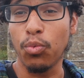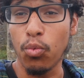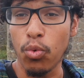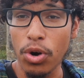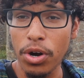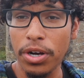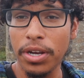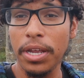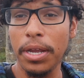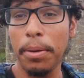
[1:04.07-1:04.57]

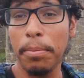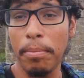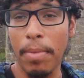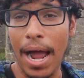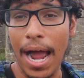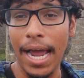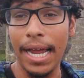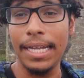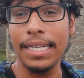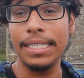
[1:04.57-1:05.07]
working
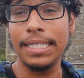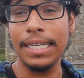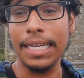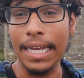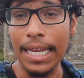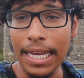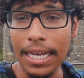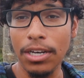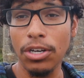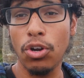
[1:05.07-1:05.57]
mines
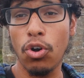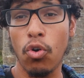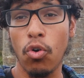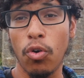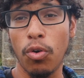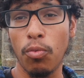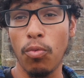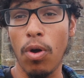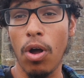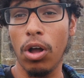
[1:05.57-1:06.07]
in
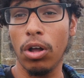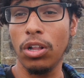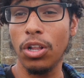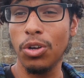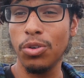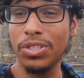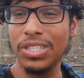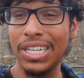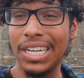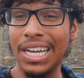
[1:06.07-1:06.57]
Cornwall,
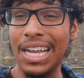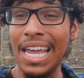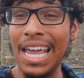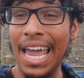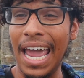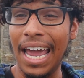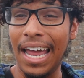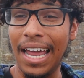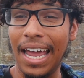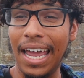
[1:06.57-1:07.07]
closing
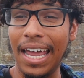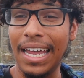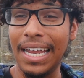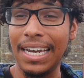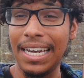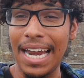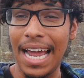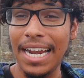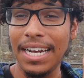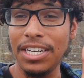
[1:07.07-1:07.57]

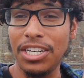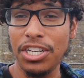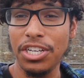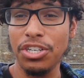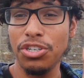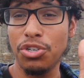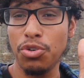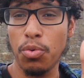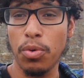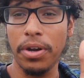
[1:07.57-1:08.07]
in
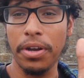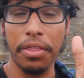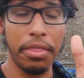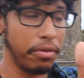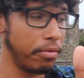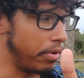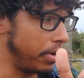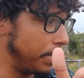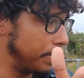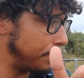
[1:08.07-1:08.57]

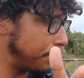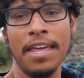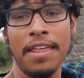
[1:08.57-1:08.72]
1923.